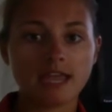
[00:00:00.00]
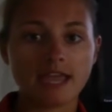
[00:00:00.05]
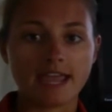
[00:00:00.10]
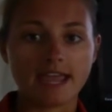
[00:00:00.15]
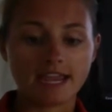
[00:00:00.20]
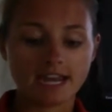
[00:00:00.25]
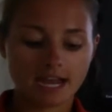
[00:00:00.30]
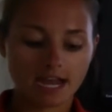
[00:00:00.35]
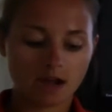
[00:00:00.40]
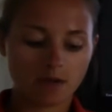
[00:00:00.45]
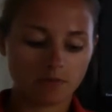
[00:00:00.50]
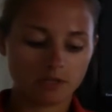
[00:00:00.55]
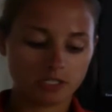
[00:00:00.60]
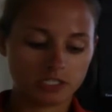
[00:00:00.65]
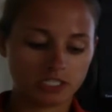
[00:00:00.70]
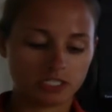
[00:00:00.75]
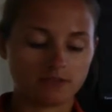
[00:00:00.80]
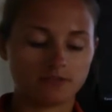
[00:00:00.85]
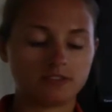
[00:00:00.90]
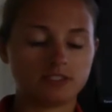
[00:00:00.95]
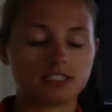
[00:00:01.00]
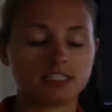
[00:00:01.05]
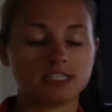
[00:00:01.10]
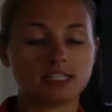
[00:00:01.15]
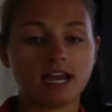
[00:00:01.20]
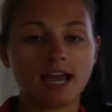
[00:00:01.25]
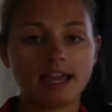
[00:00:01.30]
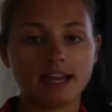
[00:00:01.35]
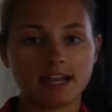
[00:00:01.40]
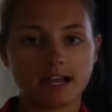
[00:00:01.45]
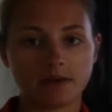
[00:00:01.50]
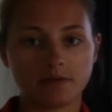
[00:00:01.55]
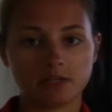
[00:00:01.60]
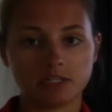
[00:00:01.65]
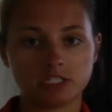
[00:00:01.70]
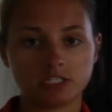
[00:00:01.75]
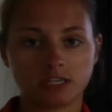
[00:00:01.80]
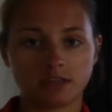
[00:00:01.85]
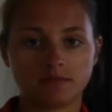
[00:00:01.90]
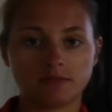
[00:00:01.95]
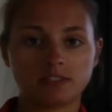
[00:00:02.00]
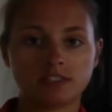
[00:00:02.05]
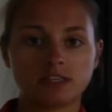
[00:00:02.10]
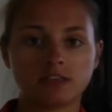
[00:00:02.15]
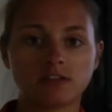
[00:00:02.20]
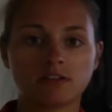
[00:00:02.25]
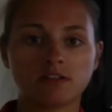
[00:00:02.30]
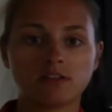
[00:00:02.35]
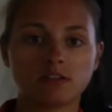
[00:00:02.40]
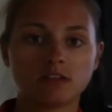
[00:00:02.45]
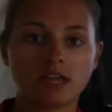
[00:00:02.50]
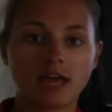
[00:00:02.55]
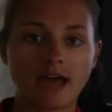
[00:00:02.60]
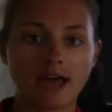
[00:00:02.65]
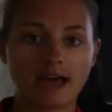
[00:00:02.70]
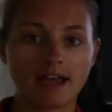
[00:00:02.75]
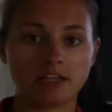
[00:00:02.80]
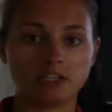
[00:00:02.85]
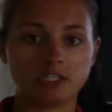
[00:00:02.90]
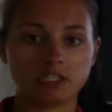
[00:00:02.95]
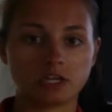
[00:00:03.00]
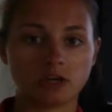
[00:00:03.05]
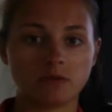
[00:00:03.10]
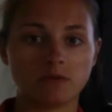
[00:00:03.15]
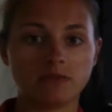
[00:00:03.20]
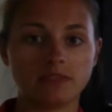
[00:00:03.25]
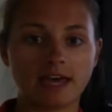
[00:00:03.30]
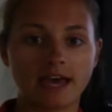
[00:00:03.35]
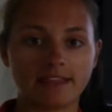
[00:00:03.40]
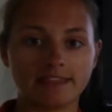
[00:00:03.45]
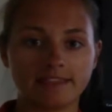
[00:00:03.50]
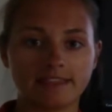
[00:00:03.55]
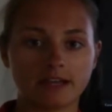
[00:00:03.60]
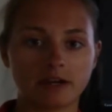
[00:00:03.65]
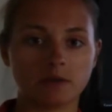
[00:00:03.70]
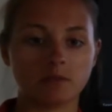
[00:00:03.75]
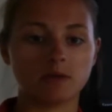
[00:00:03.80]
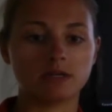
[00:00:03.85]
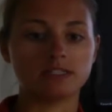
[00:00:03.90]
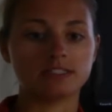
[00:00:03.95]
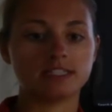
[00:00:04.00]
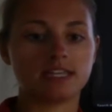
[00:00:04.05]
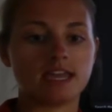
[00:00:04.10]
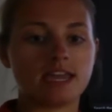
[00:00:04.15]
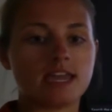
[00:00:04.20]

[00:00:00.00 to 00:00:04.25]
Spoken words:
8-hour shifts to 9-hour shifts showed that there was